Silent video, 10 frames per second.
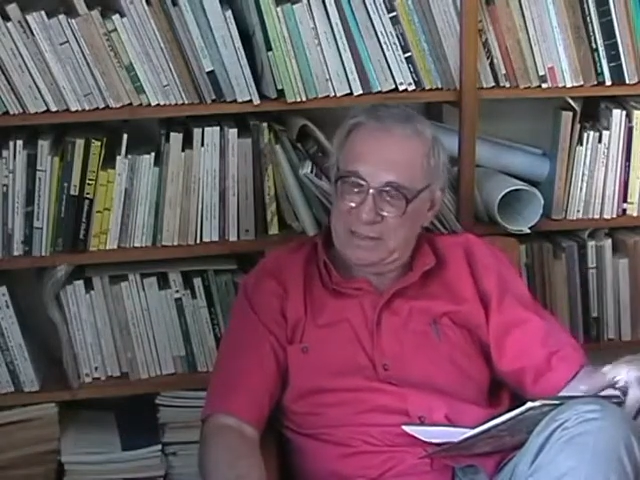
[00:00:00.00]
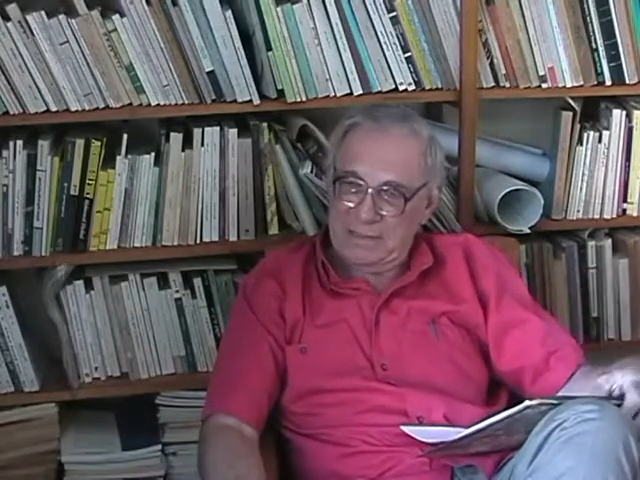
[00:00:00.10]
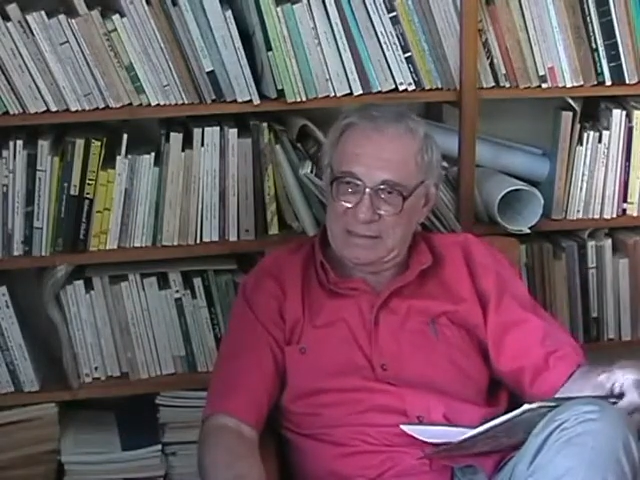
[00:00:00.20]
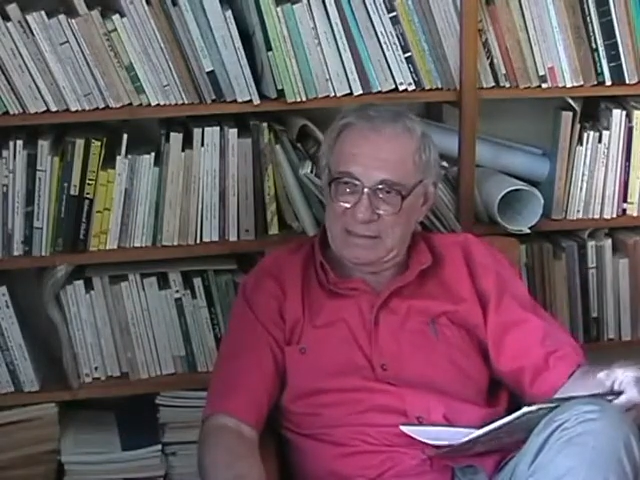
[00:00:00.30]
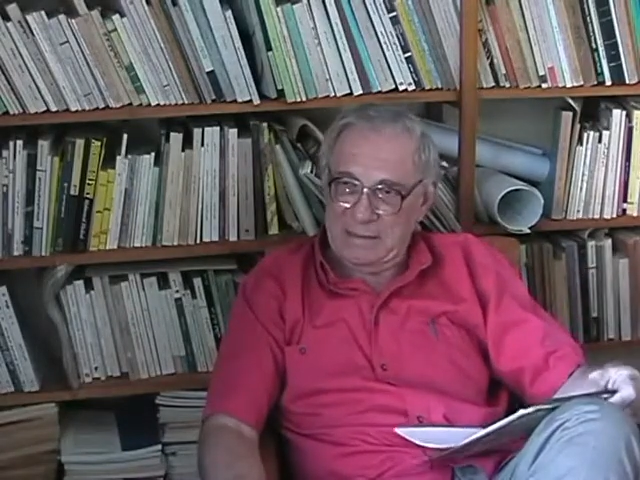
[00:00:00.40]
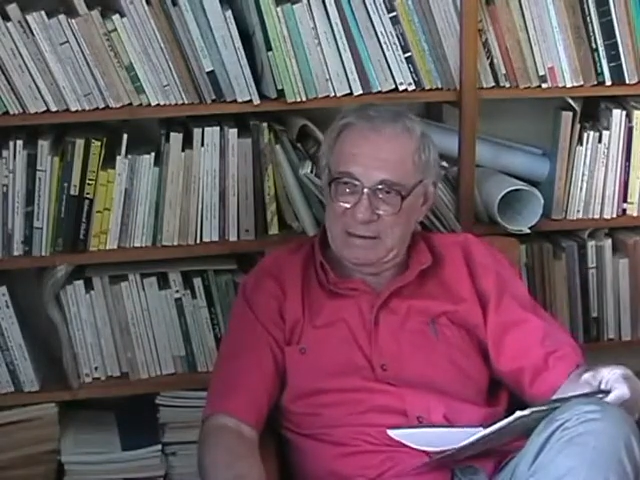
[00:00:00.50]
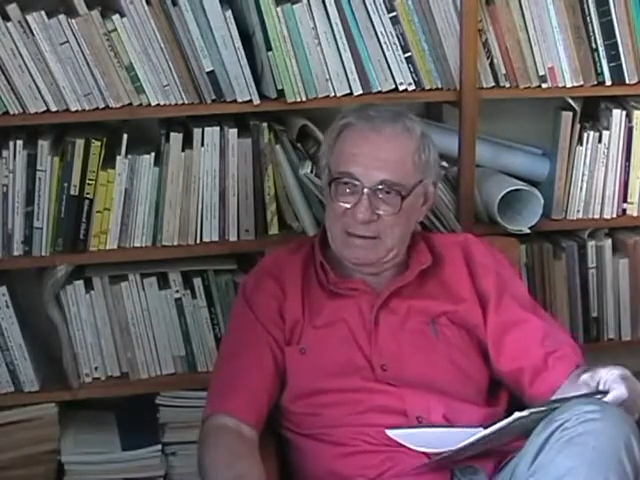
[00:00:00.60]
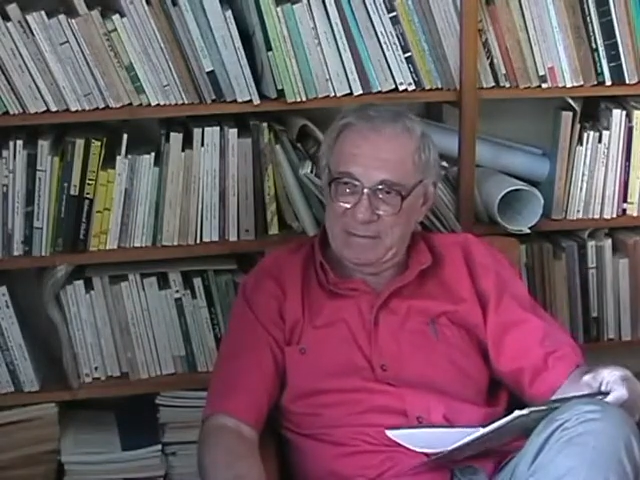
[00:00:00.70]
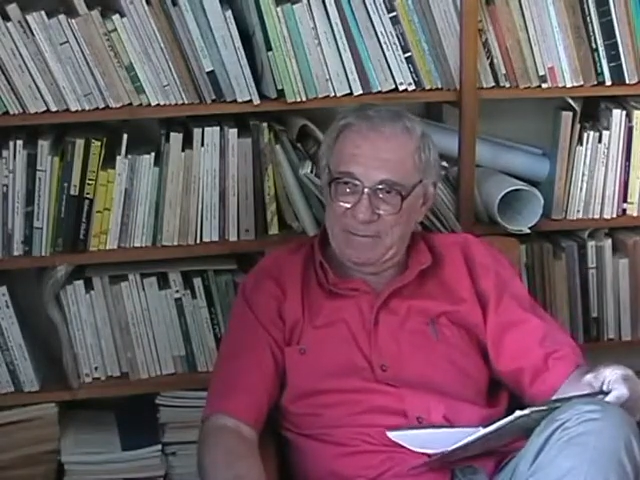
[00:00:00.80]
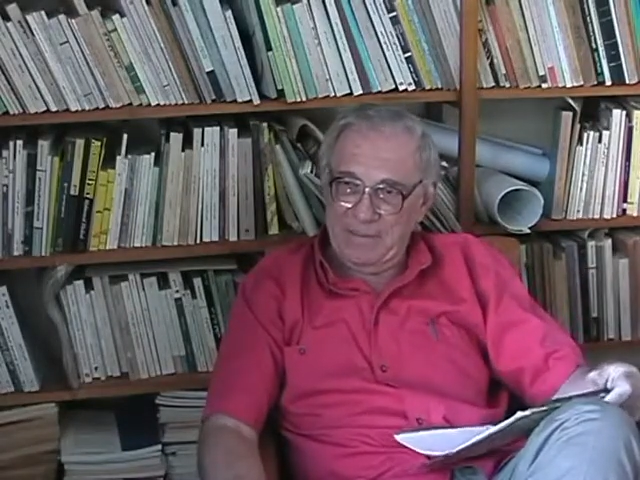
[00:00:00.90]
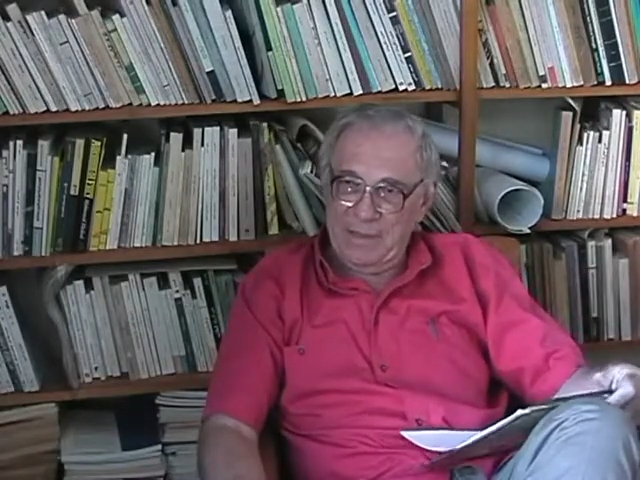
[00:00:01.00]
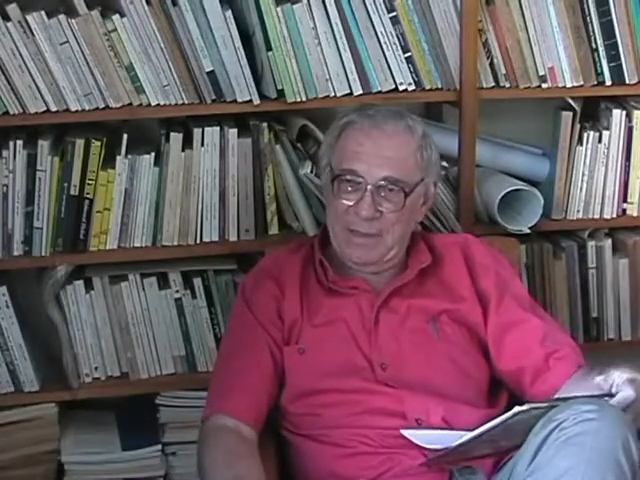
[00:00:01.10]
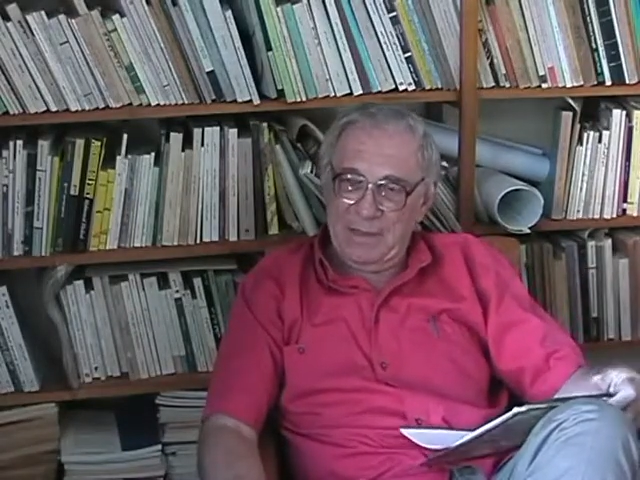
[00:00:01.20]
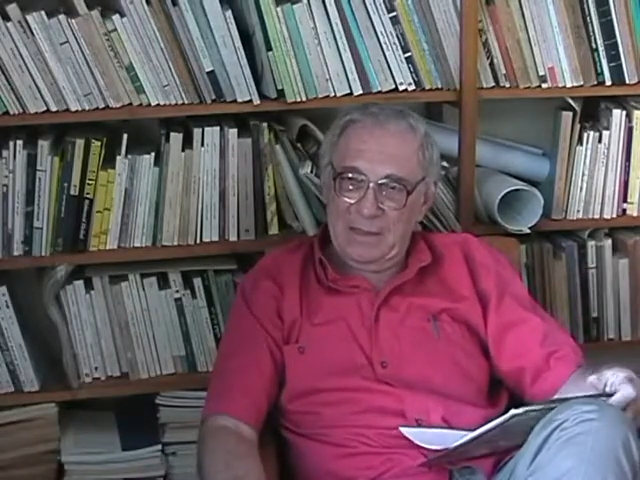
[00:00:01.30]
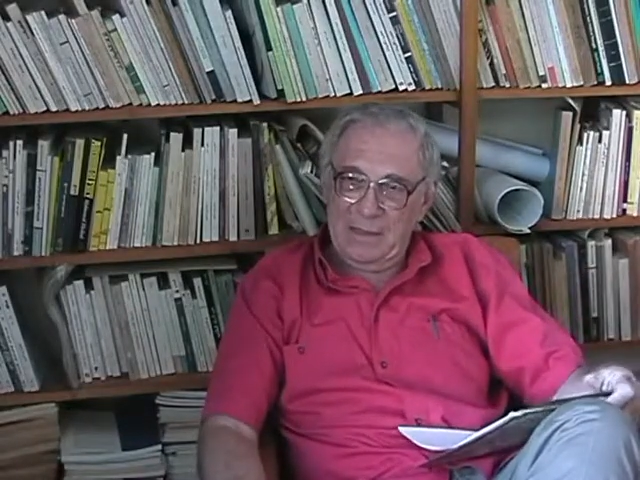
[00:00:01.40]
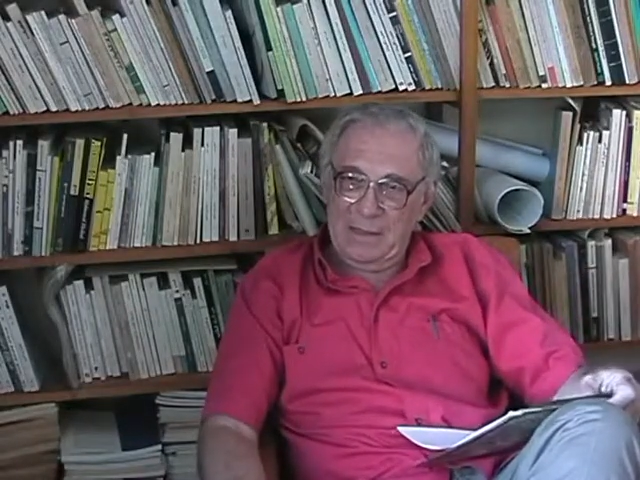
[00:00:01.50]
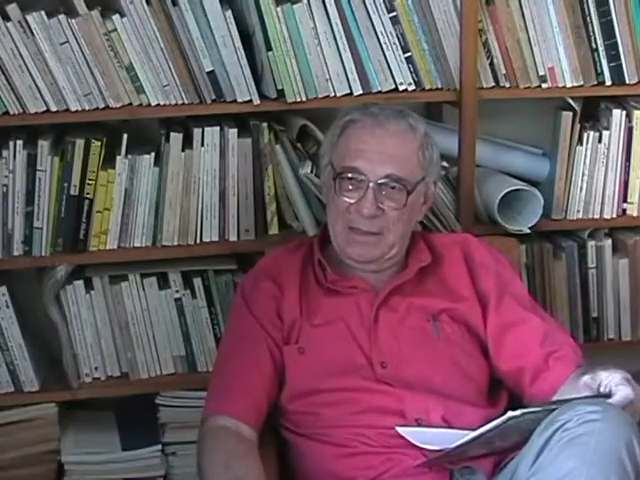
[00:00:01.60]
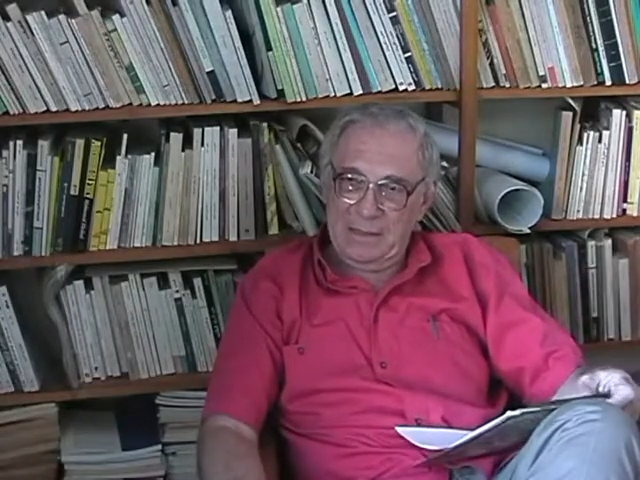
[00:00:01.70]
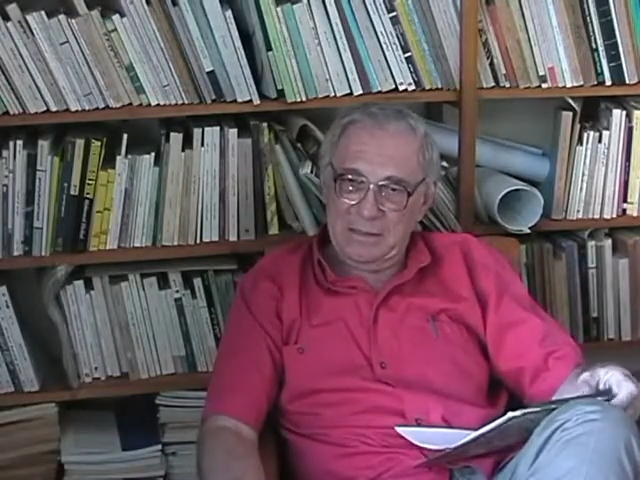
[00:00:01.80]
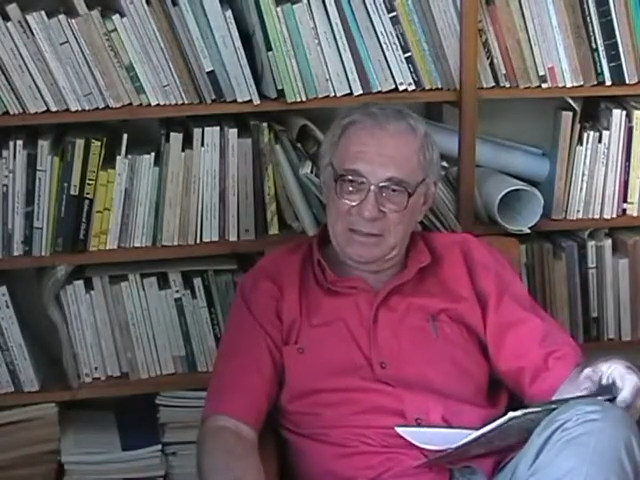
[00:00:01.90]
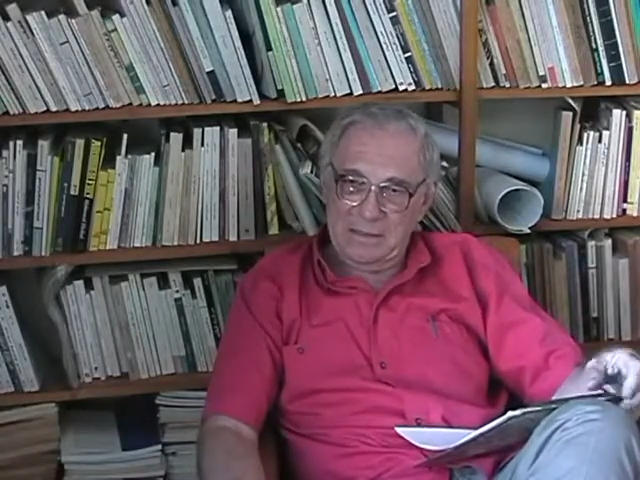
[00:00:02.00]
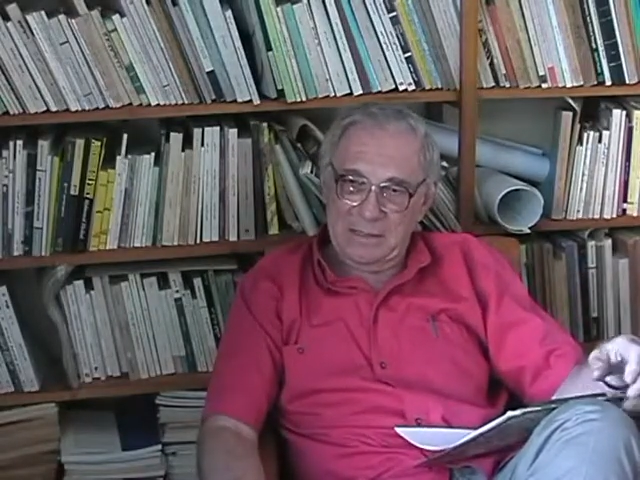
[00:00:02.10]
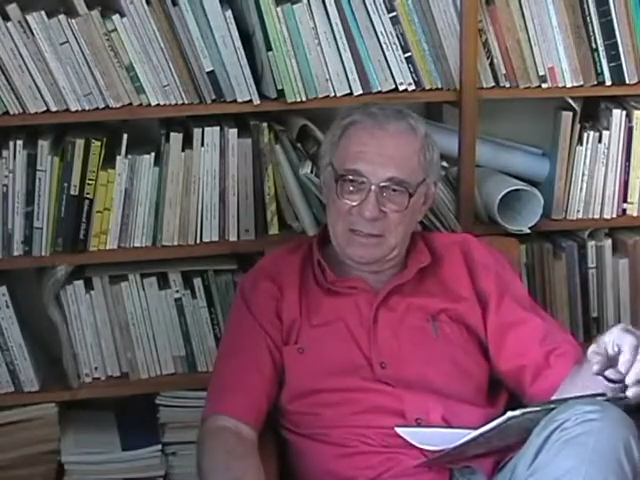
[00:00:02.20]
is, is,